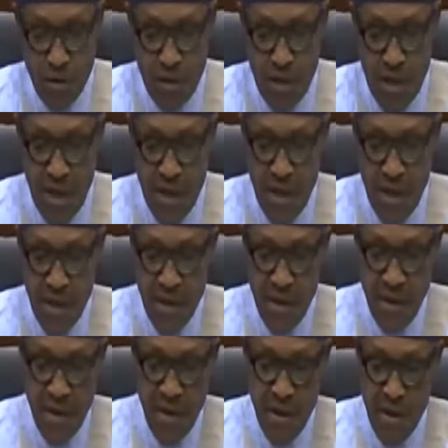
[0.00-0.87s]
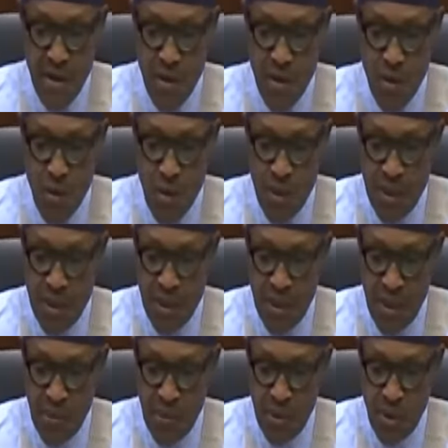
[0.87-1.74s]
Today, we
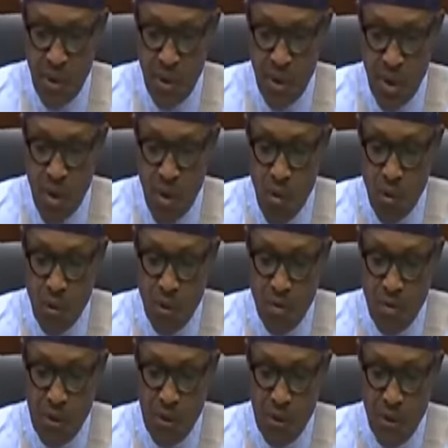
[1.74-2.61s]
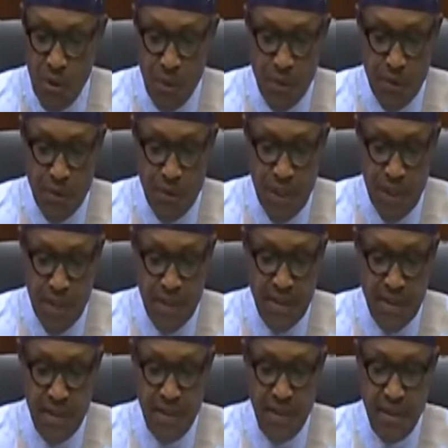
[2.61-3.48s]
grapple with multiple
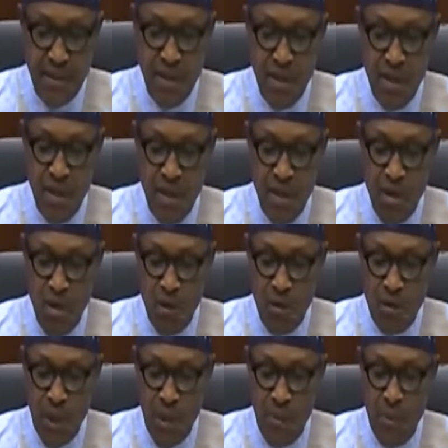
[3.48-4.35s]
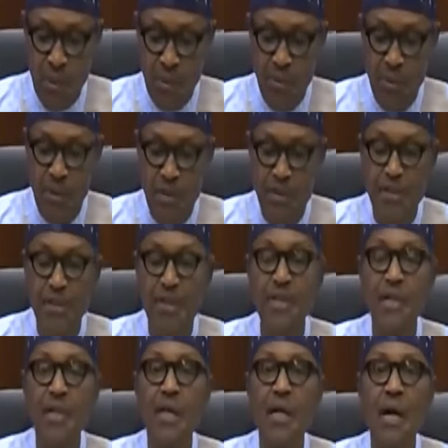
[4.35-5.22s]
challenges, with a
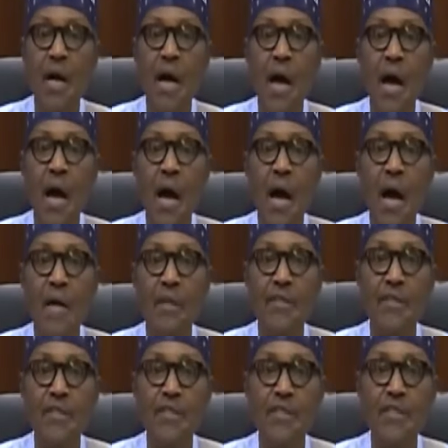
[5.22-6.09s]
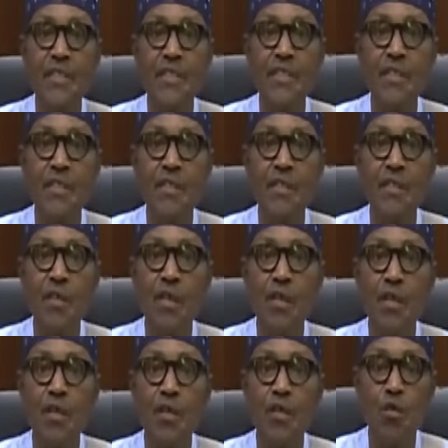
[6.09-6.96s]
population
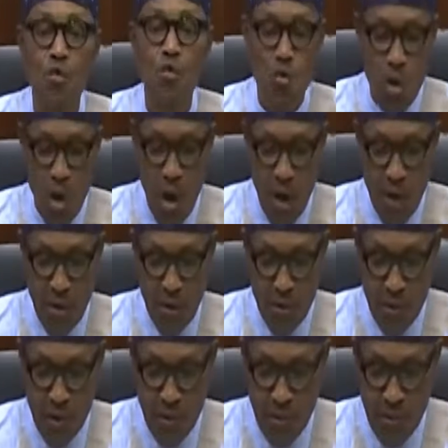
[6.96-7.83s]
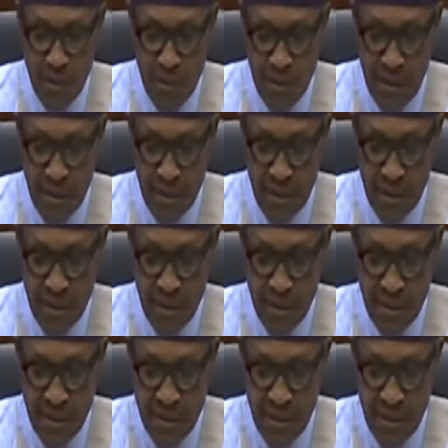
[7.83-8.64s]
exceeding 200 million,